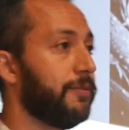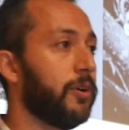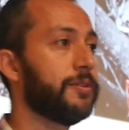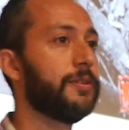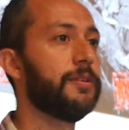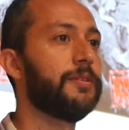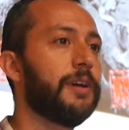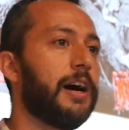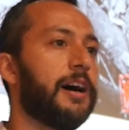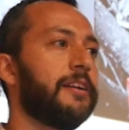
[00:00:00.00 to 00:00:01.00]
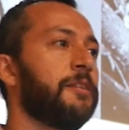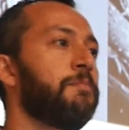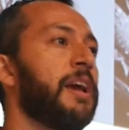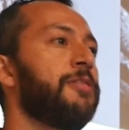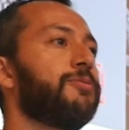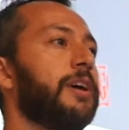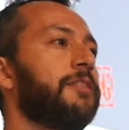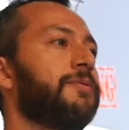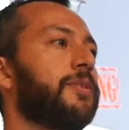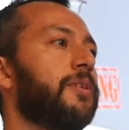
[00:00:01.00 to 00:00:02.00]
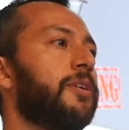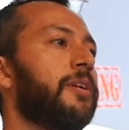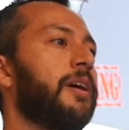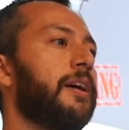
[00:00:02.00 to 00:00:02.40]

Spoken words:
foxes, are the main threat for